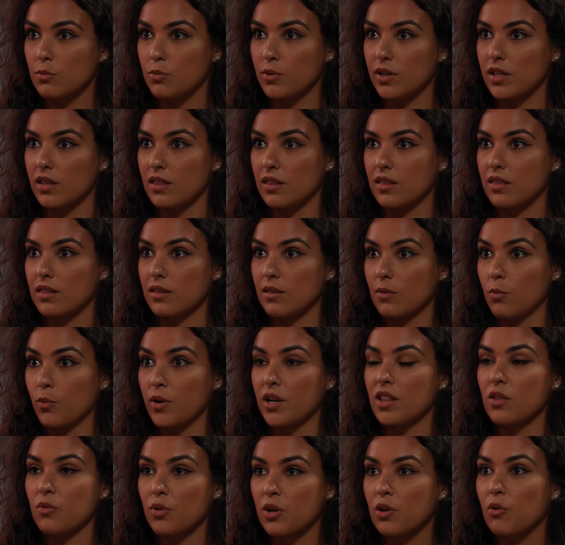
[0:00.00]
with
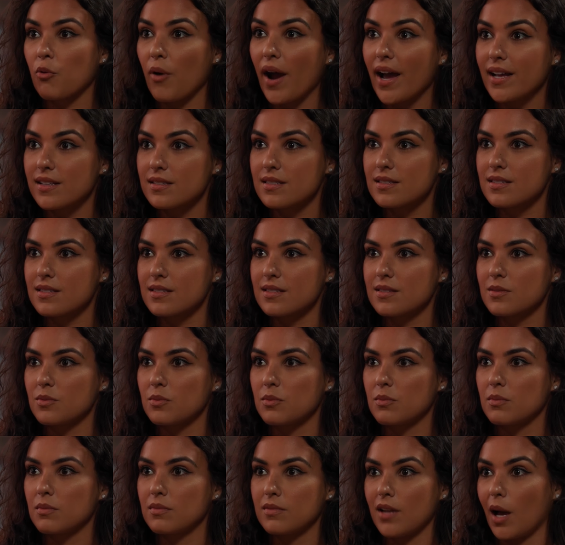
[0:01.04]
one of the regrets,
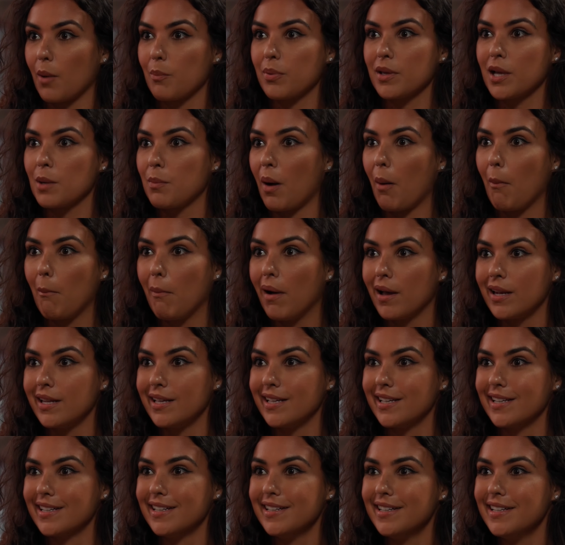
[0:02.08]
not being about
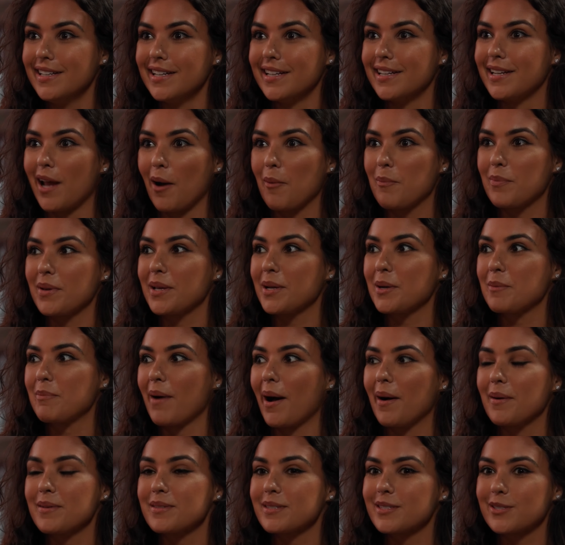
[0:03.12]
money, not being
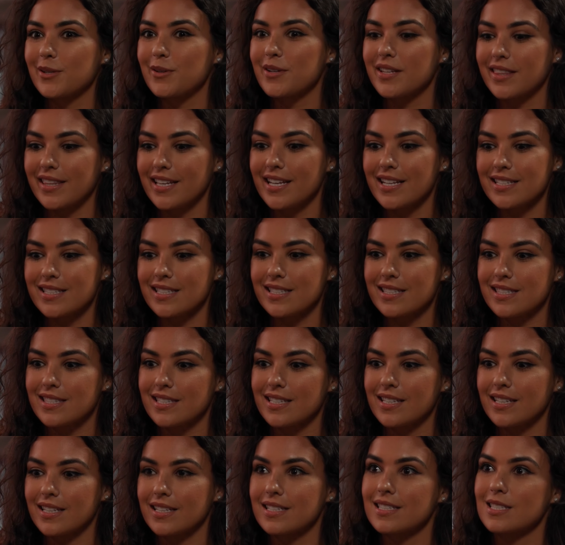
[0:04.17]
about certain things, it's
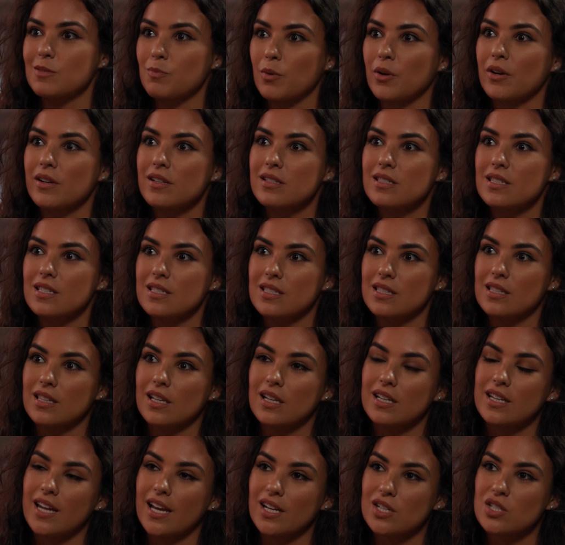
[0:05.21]
the experiences and
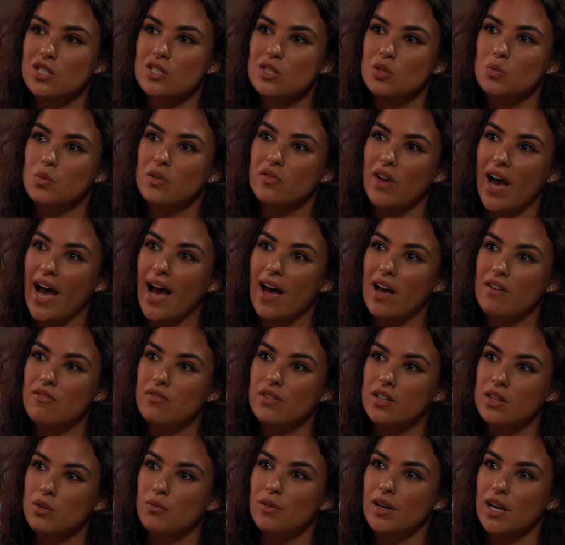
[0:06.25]
the connections we've have
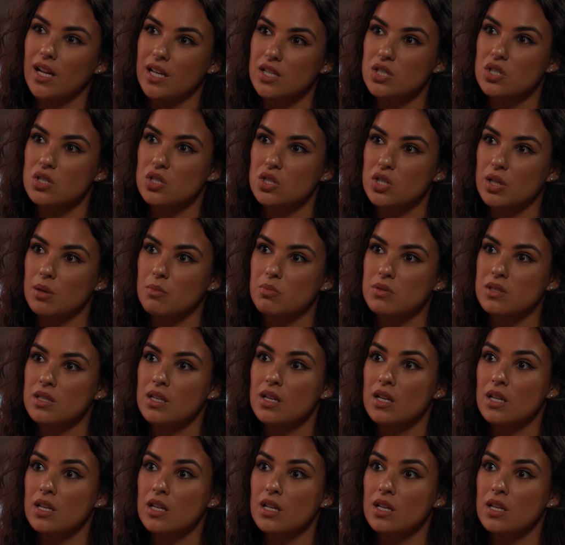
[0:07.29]
in the relationships that